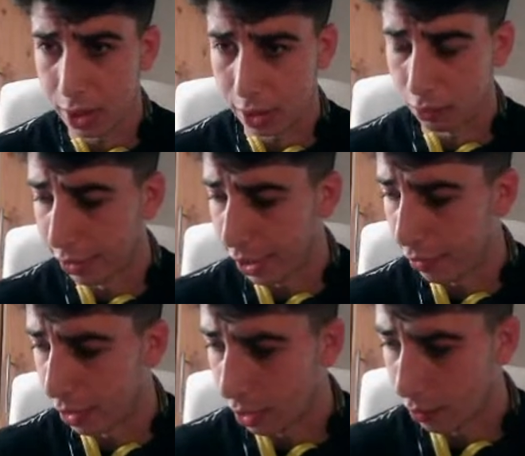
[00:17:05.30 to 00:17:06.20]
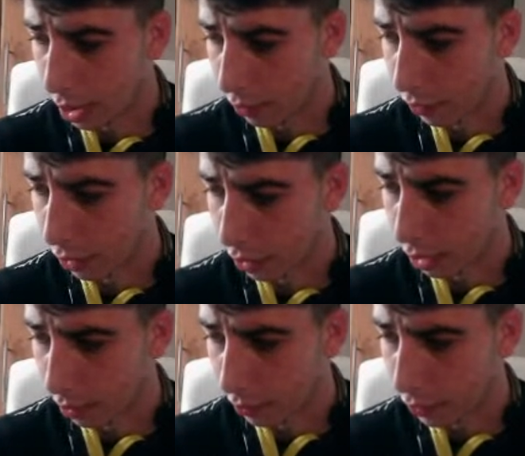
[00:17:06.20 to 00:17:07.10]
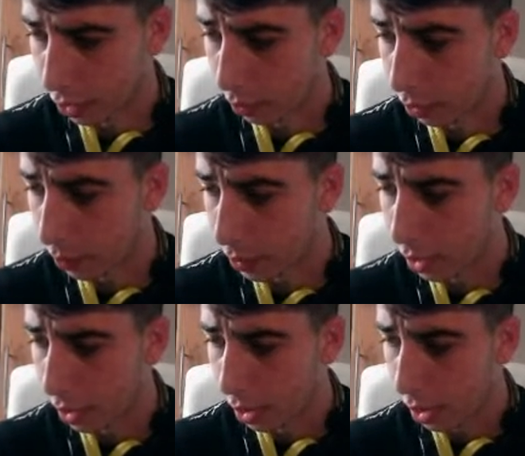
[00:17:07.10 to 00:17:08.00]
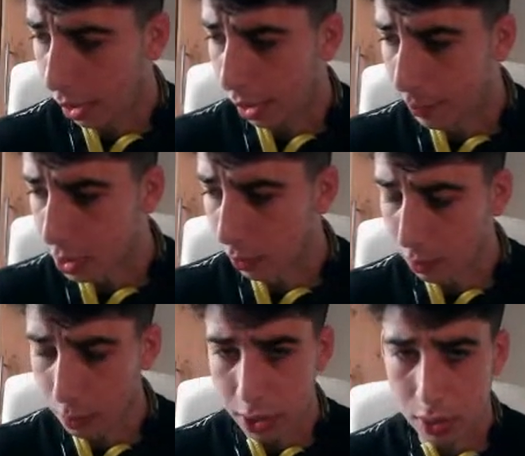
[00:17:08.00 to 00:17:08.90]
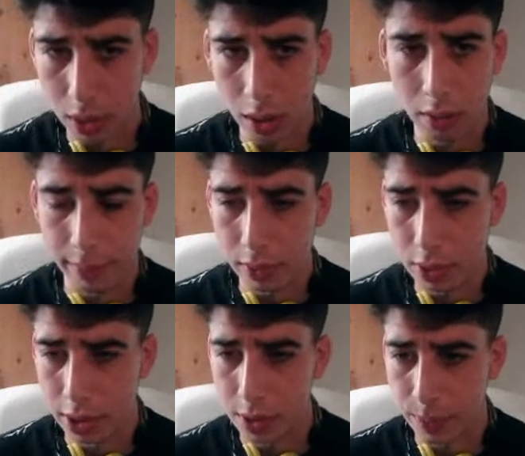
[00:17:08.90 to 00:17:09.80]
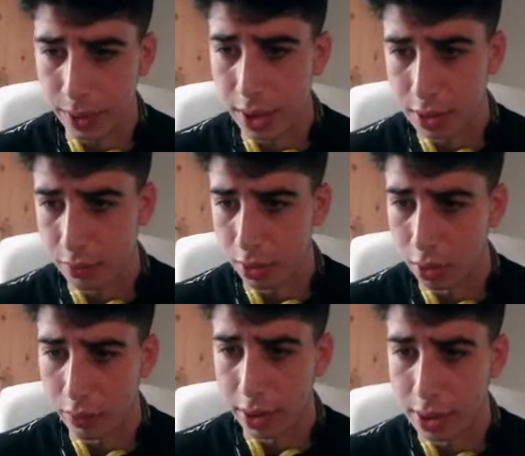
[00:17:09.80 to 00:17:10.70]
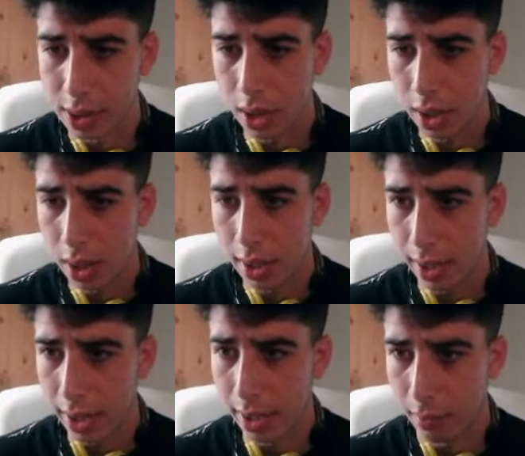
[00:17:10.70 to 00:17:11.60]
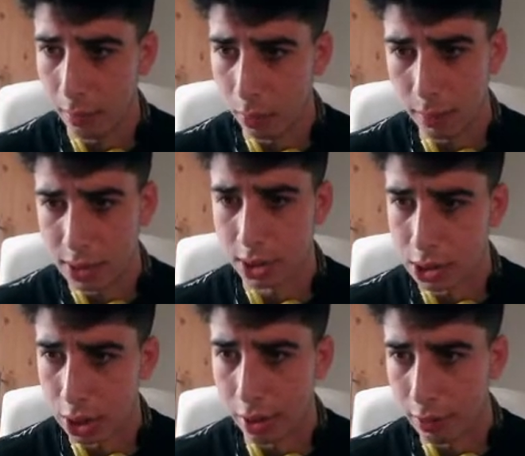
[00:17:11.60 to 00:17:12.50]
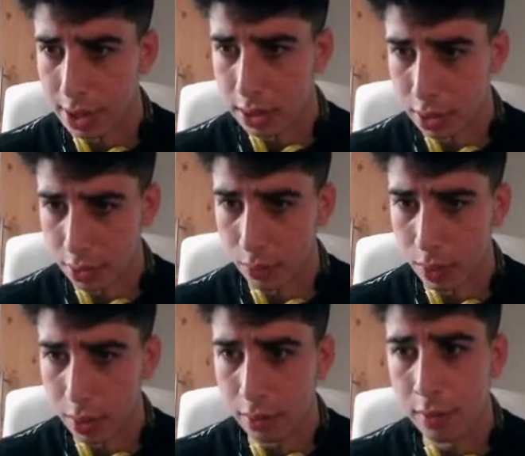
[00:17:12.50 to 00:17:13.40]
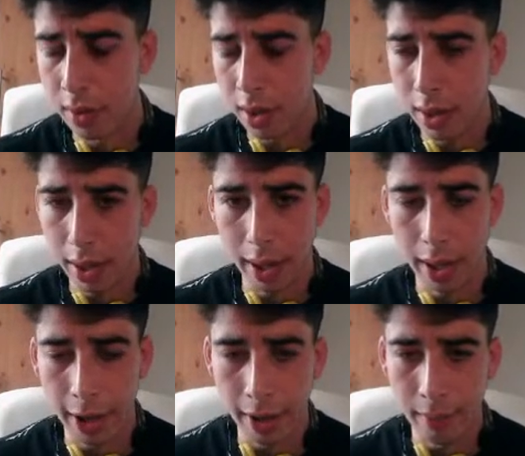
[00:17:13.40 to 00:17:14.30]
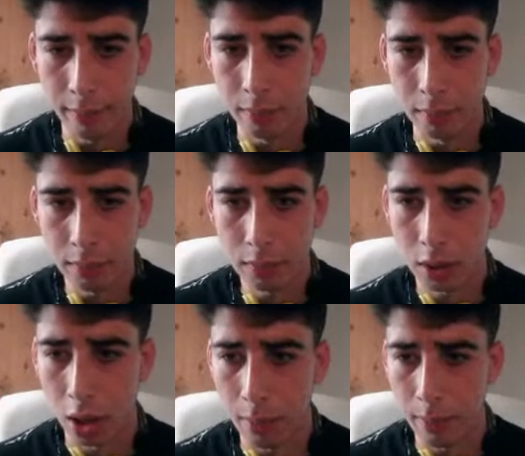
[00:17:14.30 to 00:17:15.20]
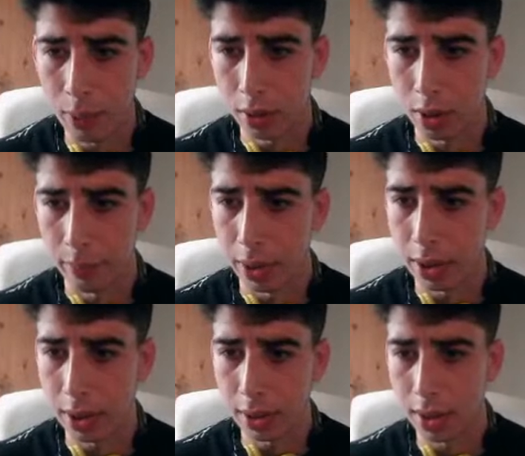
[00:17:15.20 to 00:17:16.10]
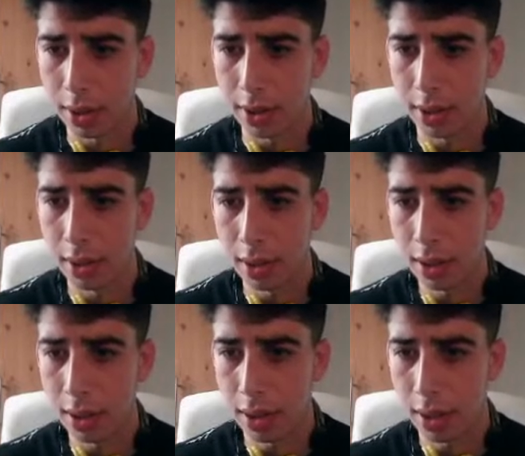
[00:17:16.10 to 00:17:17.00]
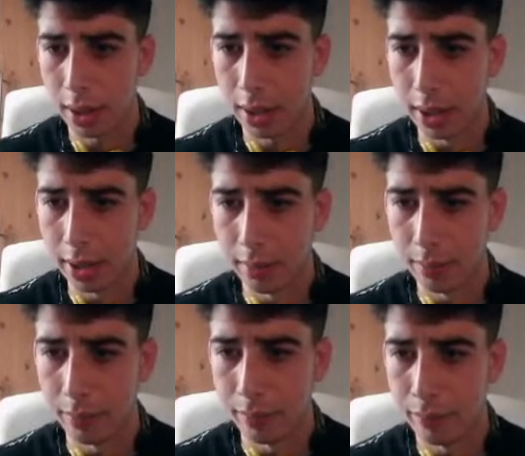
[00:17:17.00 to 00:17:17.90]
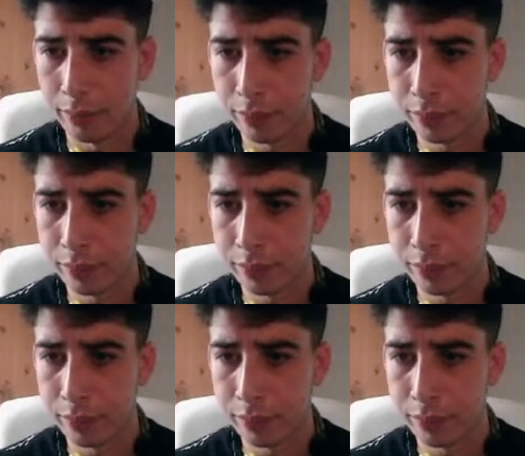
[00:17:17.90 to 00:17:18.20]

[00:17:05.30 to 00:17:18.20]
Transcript: It could really, really, really fuck you up. So we wish Kota Ibushi the speediest of recoveries. One of the most exciting wrestlers in the world. Talking about putting your body on the line. That